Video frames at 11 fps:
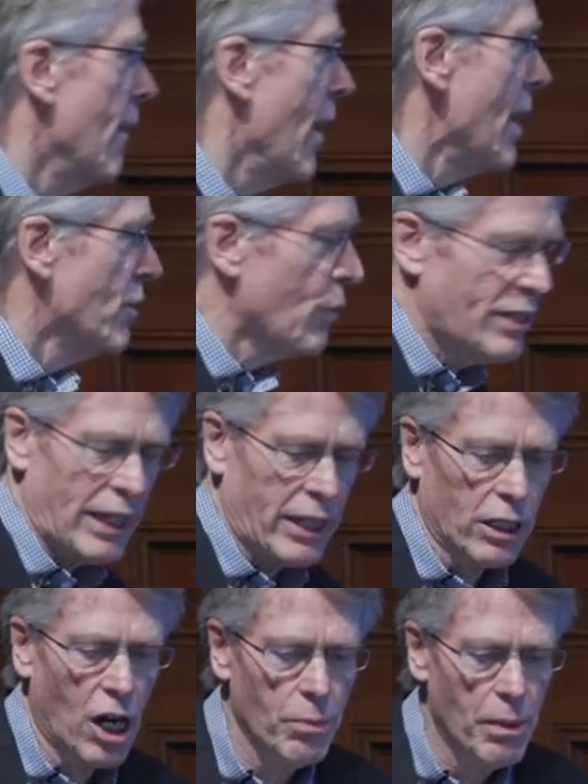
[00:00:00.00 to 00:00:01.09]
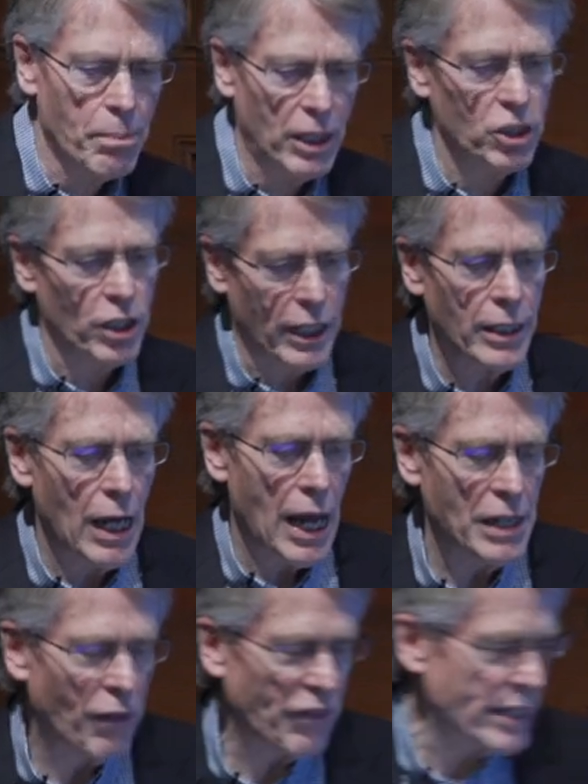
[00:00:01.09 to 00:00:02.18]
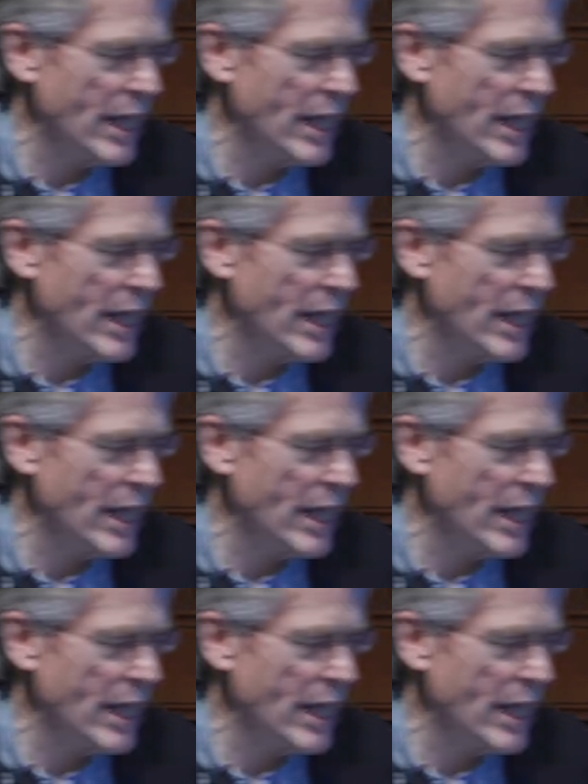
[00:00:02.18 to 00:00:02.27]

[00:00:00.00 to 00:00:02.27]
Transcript: And so that's like a carbon budgeting. And now if I